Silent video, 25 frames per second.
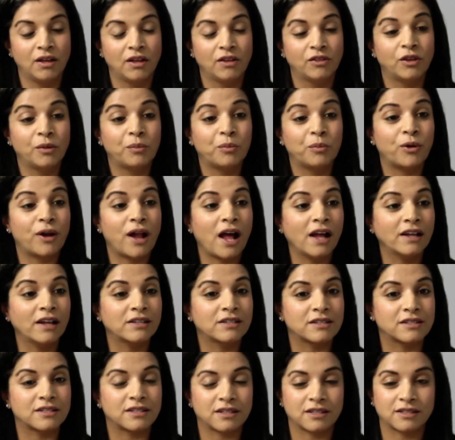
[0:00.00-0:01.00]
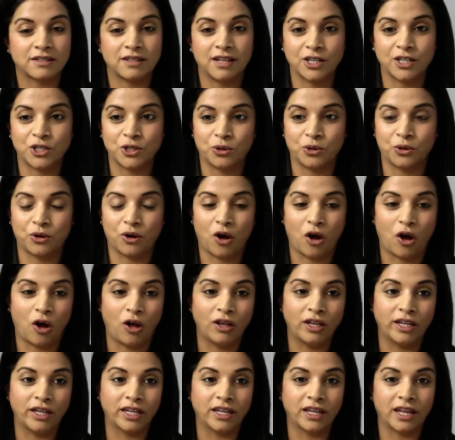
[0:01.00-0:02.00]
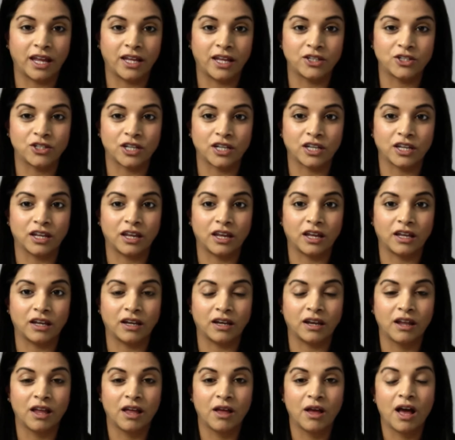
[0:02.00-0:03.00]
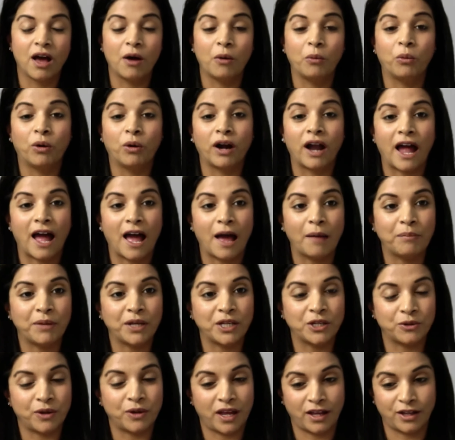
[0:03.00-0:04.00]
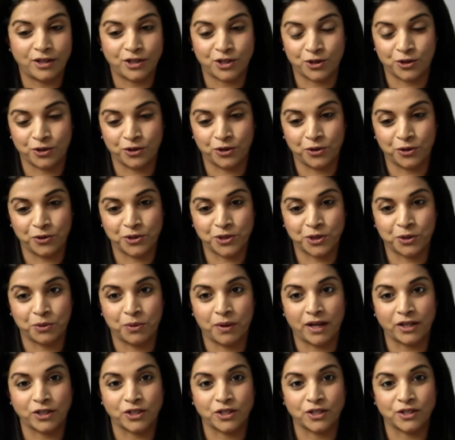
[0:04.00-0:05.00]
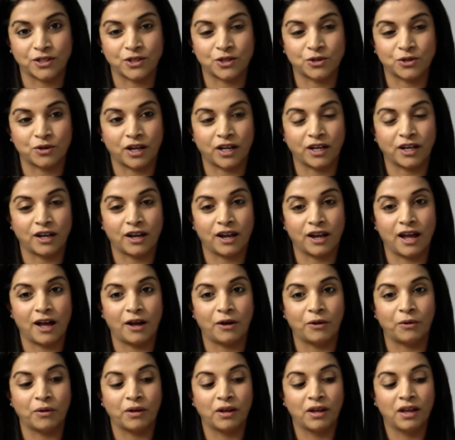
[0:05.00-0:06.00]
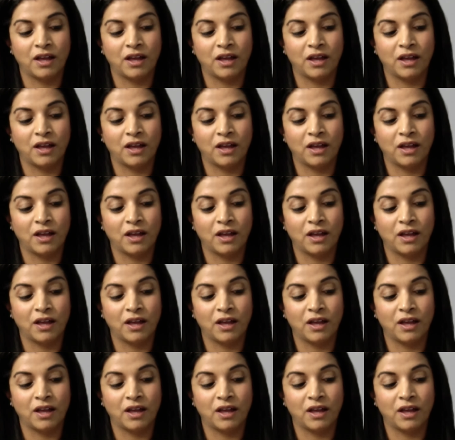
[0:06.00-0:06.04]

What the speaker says: the practices that you're all engaging in, we're happy to answer those questions right now.